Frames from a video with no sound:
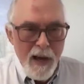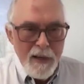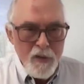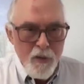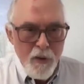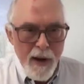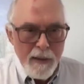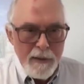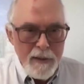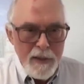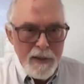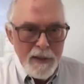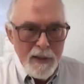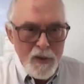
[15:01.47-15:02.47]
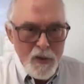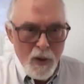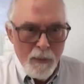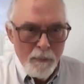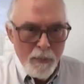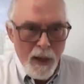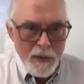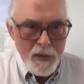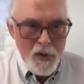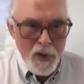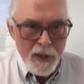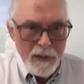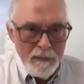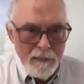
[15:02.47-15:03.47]
contract is on
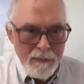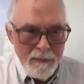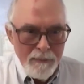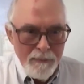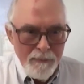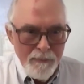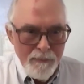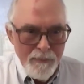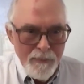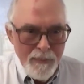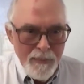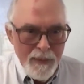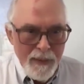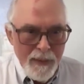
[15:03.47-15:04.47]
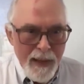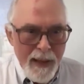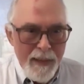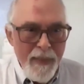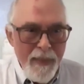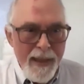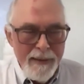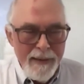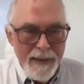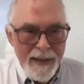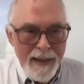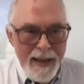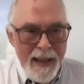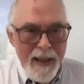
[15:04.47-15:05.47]
blockchain.
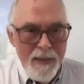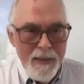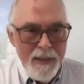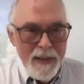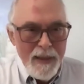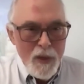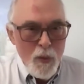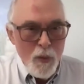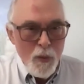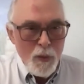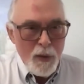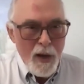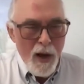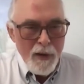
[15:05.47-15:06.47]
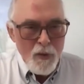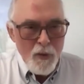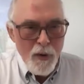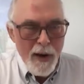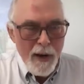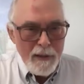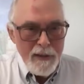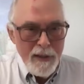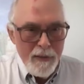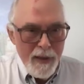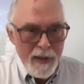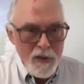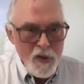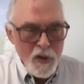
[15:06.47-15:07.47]
And your contract and
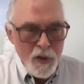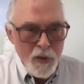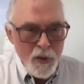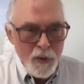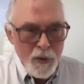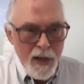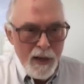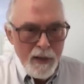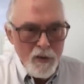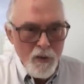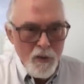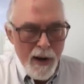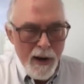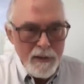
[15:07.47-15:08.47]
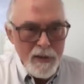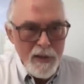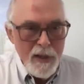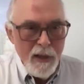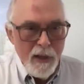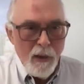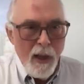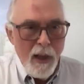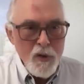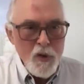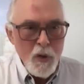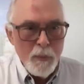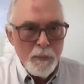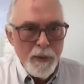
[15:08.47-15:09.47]
that secure contract
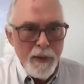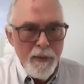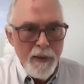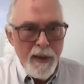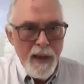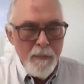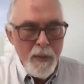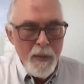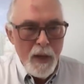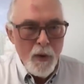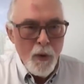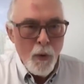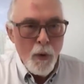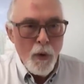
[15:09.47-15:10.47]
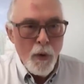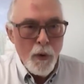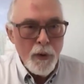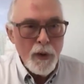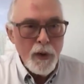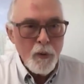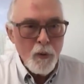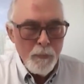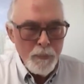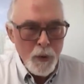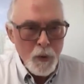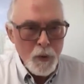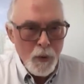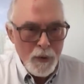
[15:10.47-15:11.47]
allows you to play the game and earn
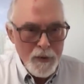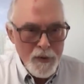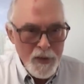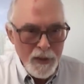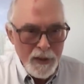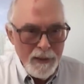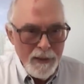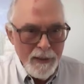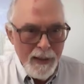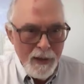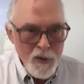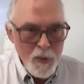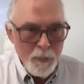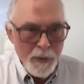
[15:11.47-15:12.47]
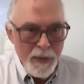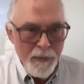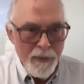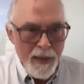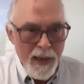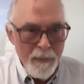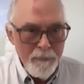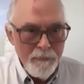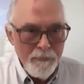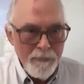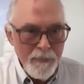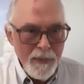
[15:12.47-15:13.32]
cryptocurrency as you play the game.